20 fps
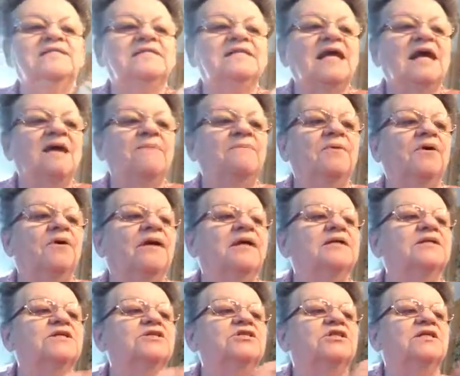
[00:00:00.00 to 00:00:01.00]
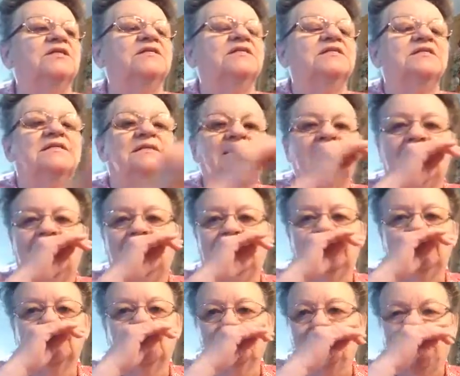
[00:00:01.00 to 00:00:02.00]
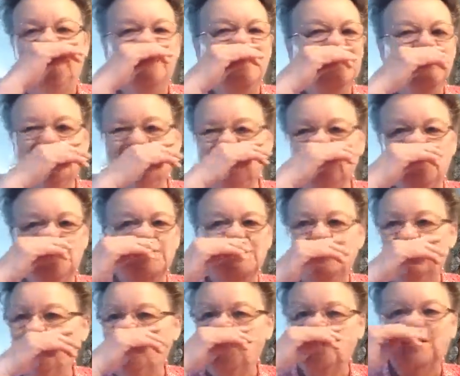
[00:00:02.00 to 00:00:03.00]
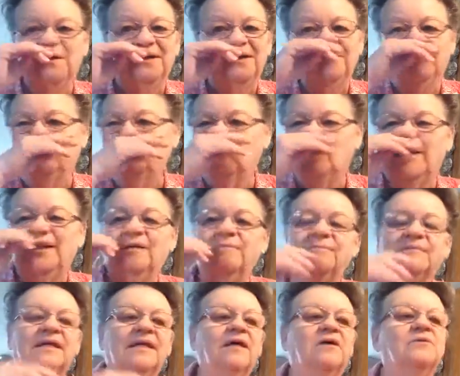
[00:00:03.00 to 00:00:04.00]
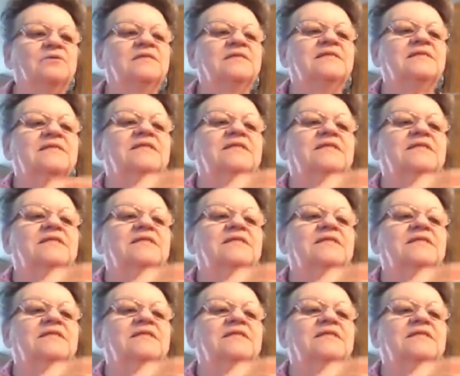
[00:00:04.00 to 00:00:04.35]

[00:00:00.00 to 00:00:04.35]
stamper, and she stains her pages up so good. Well, my nose is